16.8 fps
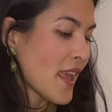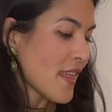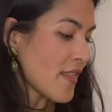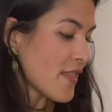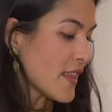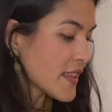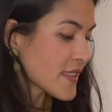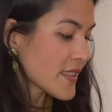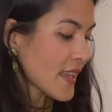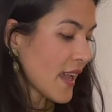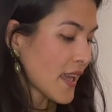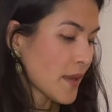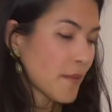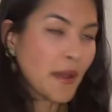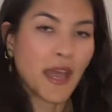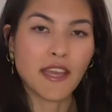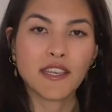This
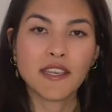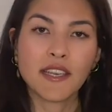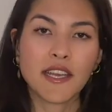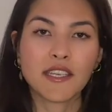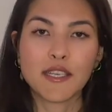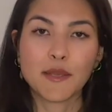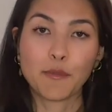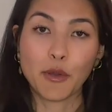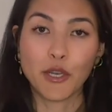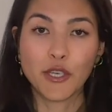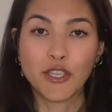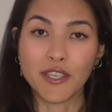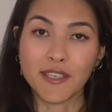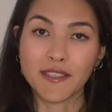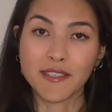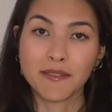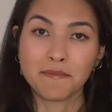item I didn't actually
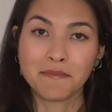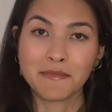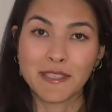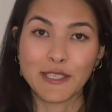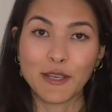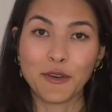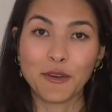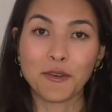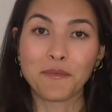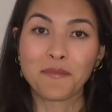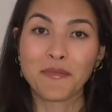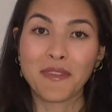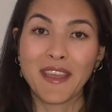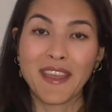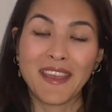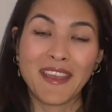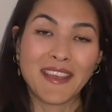purchase, so
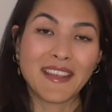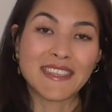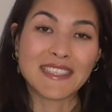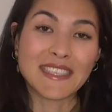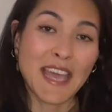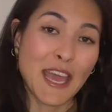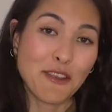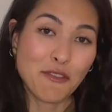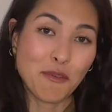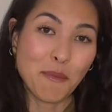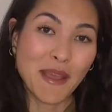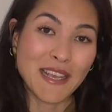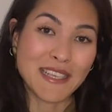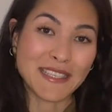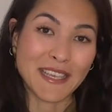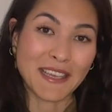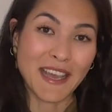it's kind of
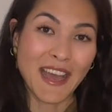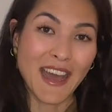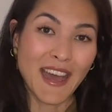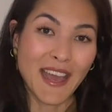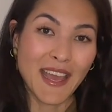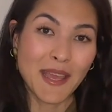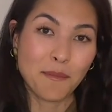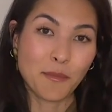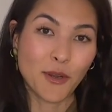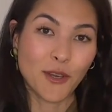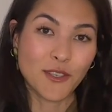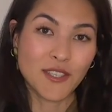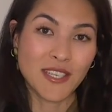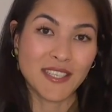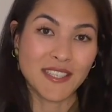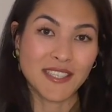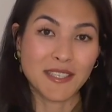amazing. I
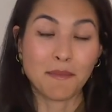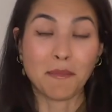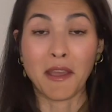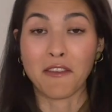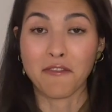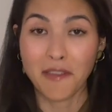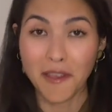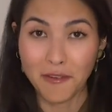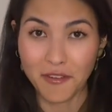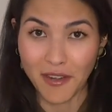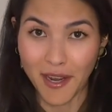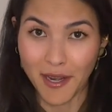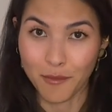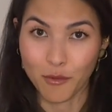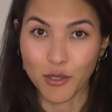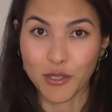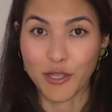purchased my favorite
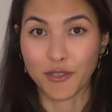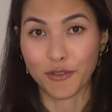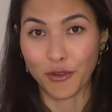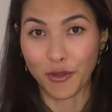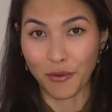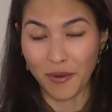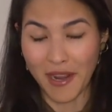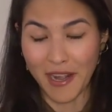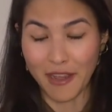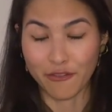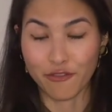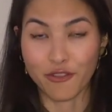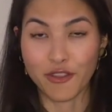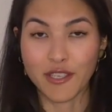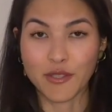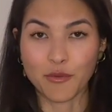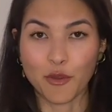item, which I'll show you right after
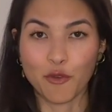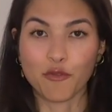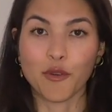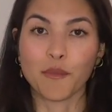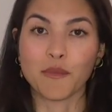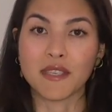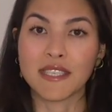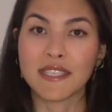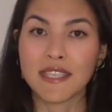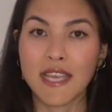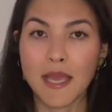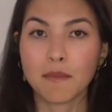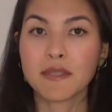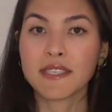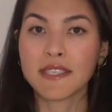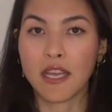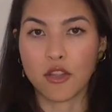this one, from the same
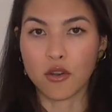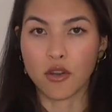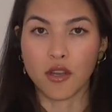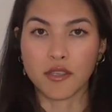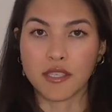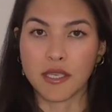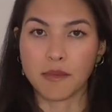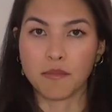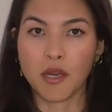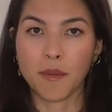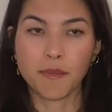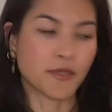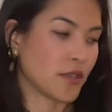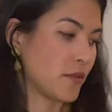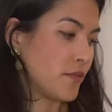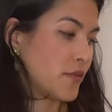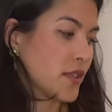seller on Depop.
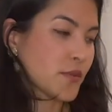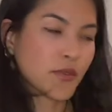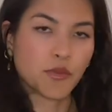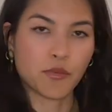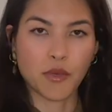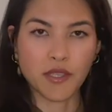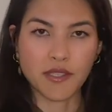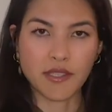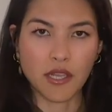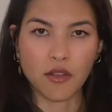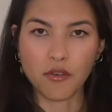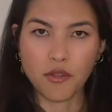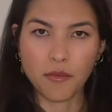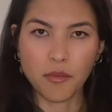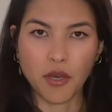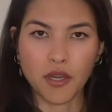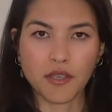So this was one seller,
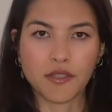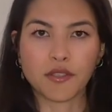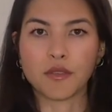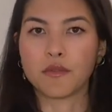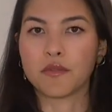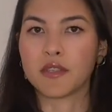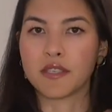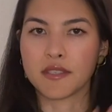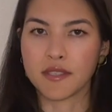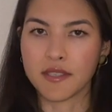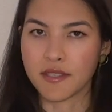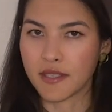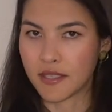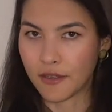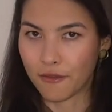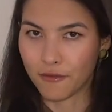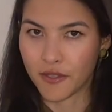the bodysuit. This is a
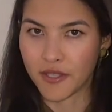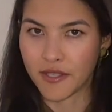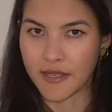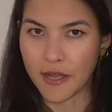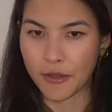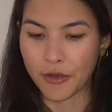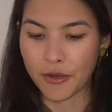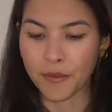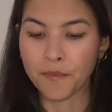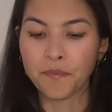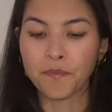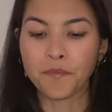different seller.